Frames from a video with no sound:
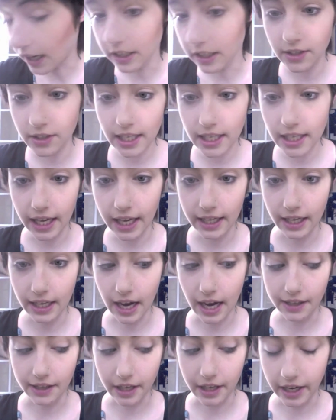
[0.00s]
use Cake
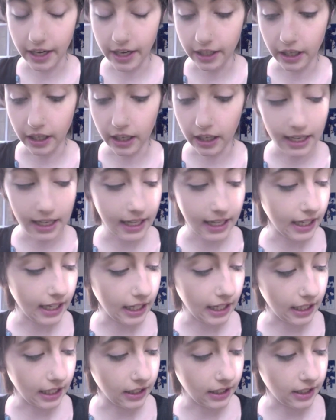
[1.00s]
eyeliner,
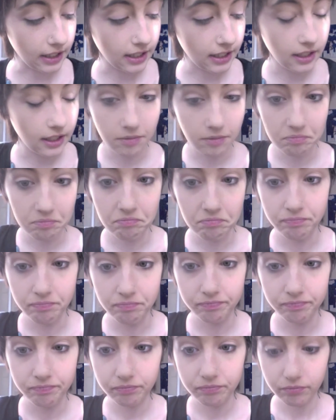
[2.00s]
and
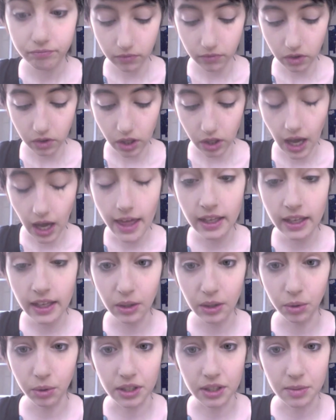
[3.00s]
I think it
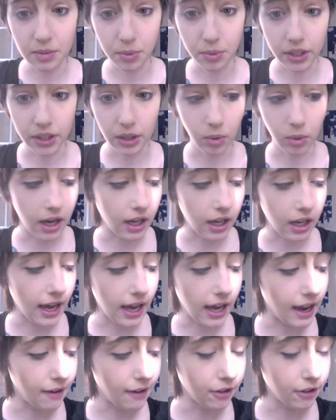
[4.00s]
works pretty well. I
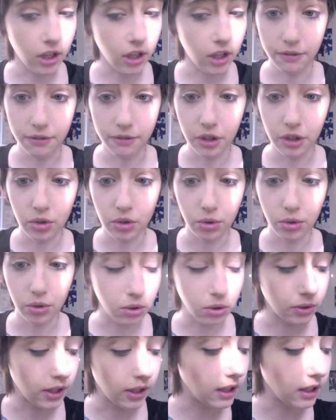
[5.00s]
have a lot of
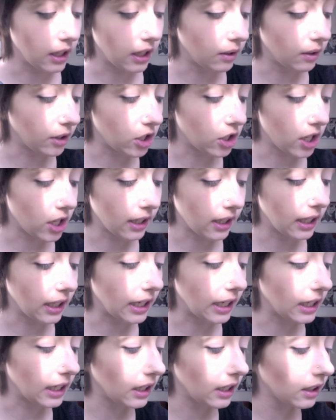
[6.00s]
control with it, which I
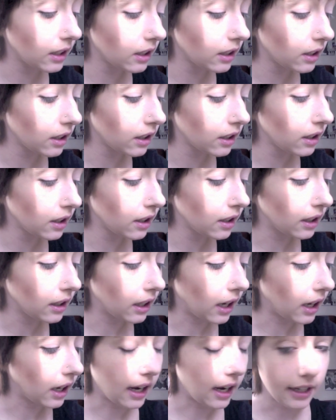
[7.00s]
like.
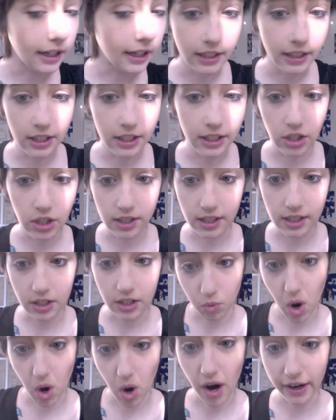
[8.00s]
It's
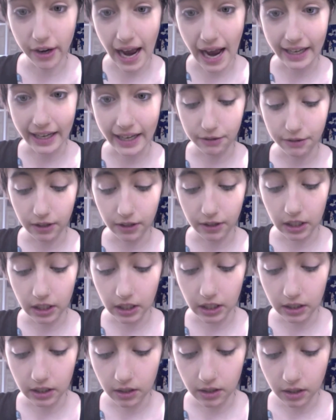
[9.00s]
water
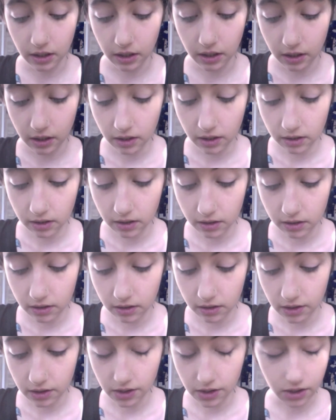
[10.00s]
activated,
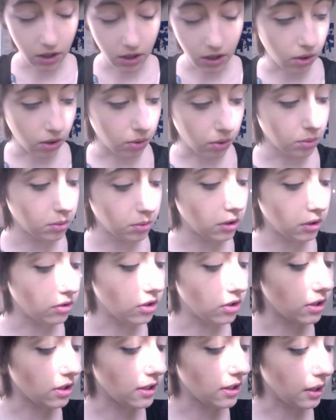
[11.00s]
so you
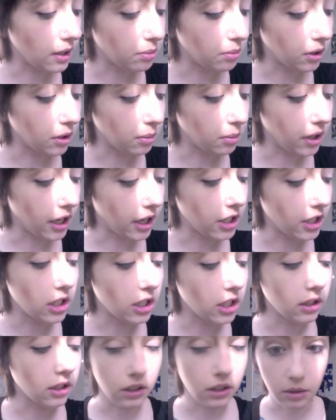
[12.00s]
just dip your brush in
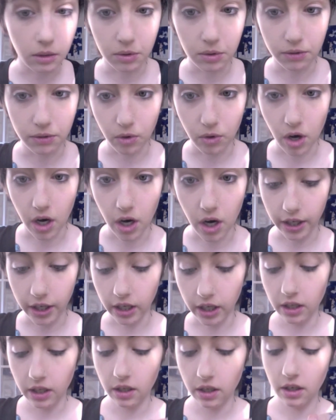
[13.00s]
a little bit of
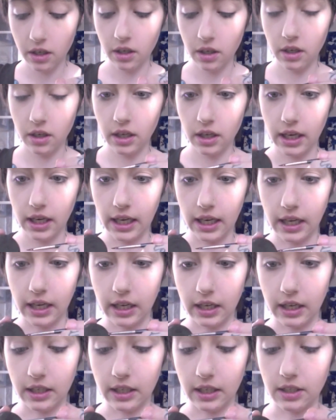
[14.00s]
water
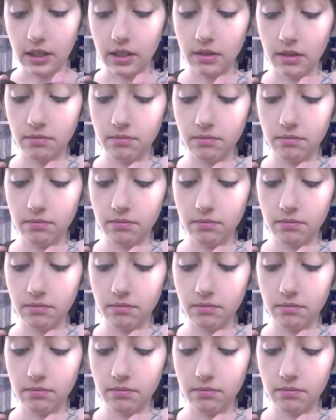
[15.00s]
and